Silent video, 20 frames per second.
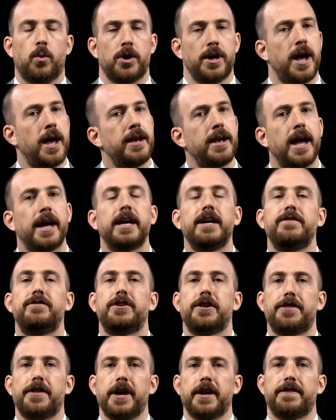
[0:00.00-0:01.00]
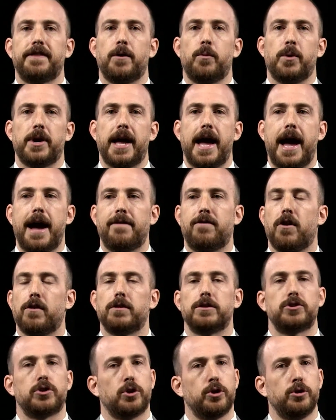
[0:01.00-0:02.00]
We're not naive to think that we have all
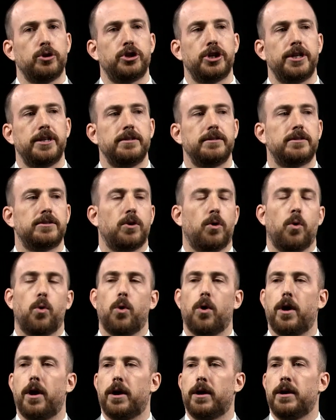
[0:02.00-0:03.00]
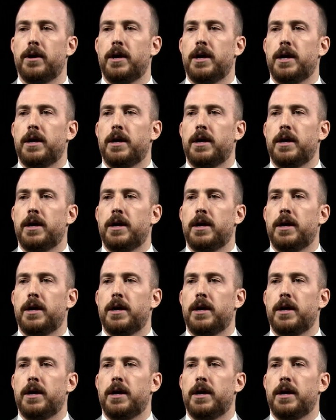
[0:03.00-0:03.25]
the solutions or